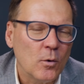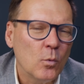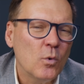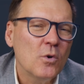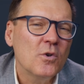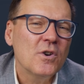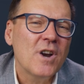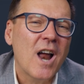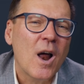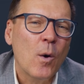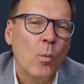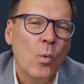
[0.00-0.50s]
When
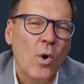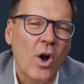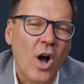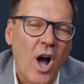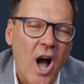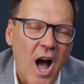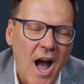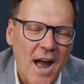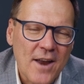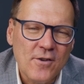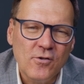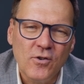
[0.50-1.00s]
we're not well
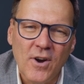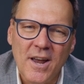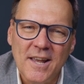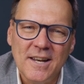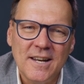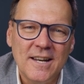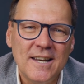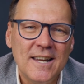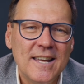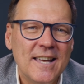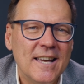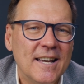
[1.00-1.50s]

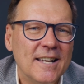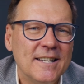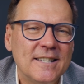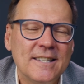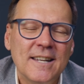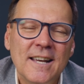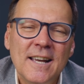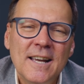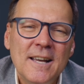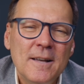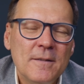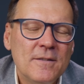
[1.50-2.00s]
hydrated, it
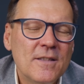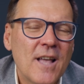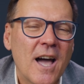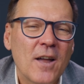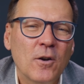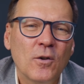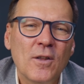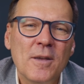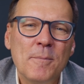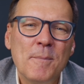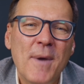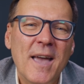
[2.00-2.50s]

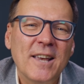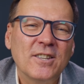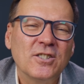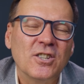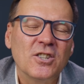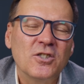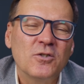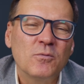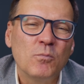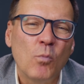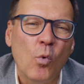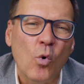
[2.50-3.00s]
not only makes
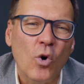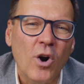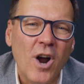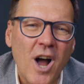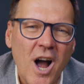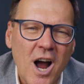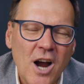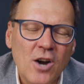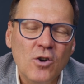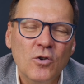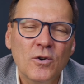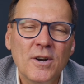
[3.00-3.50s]
us more
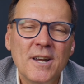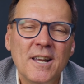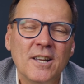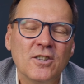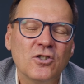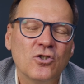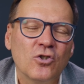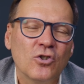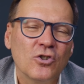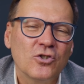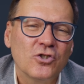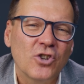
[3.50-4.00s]
hungry,
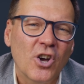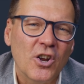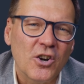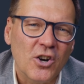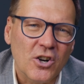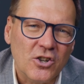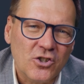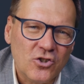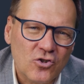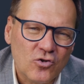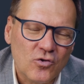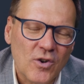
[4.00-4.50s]
it turns on
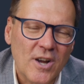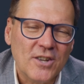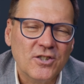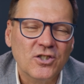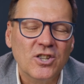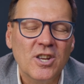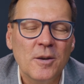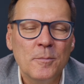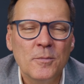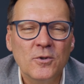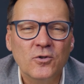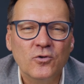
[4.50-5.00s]
our stress
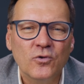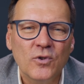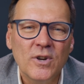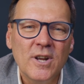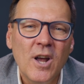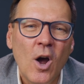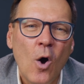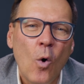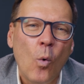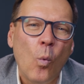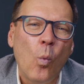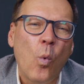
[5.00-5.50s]
chemistry.
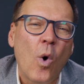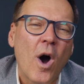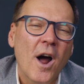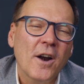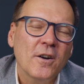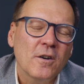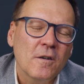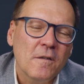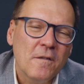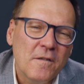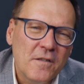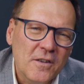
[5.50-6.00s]

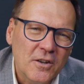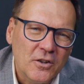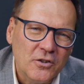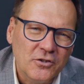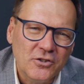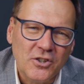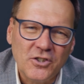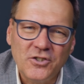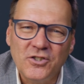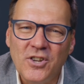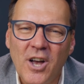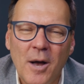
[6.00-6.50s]
Water
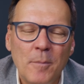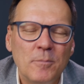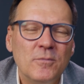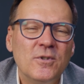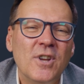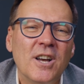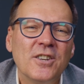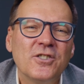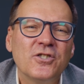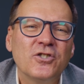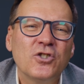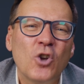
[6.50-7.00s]
fills us up,
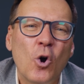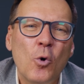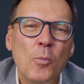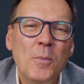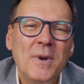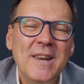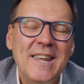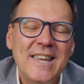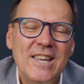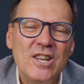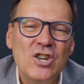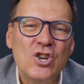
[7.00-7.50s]
does so
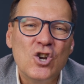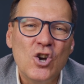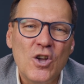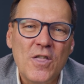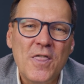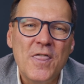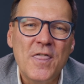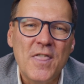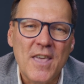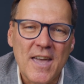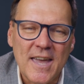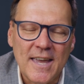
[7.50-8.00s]
many
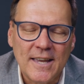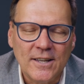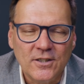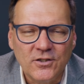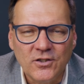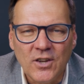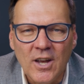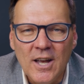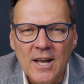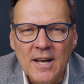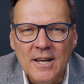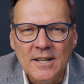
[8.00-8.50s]
good
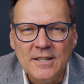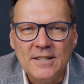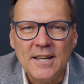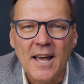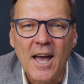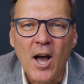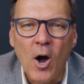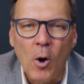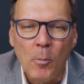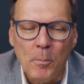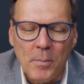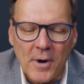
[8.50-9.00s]
things to
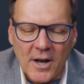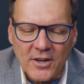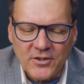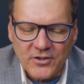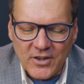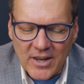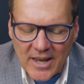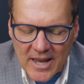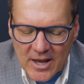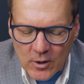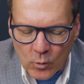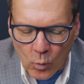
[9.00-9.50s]
help
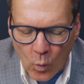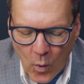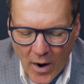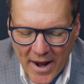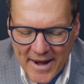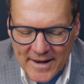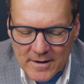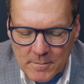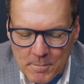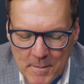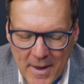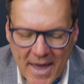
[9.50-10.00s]
us in
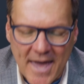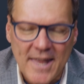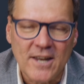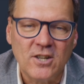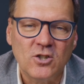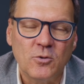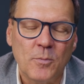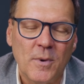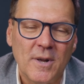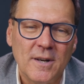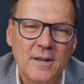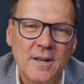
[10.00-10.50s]
weight
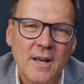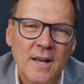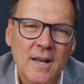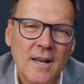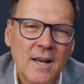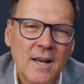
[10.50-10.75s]
management.